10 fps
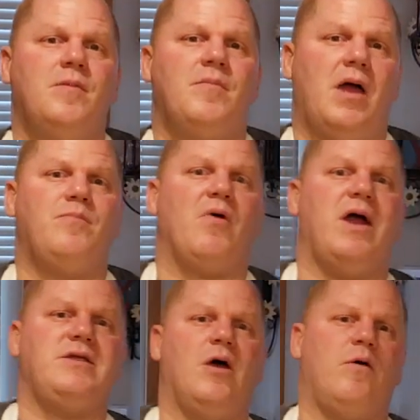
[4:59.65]
my
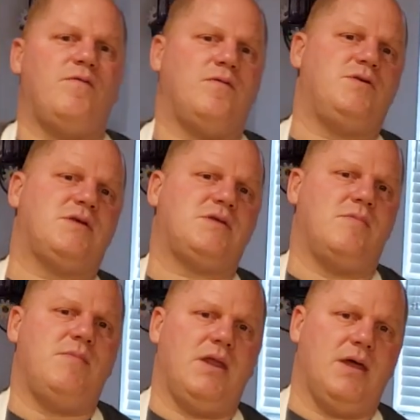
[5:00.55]
bread dough for just a
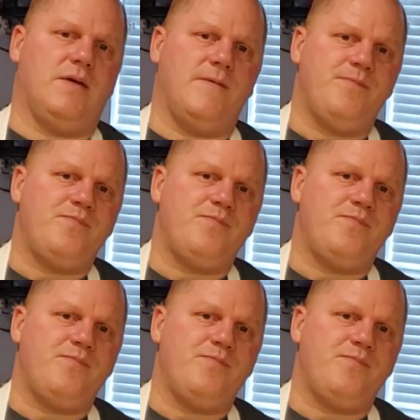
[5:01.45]
minute.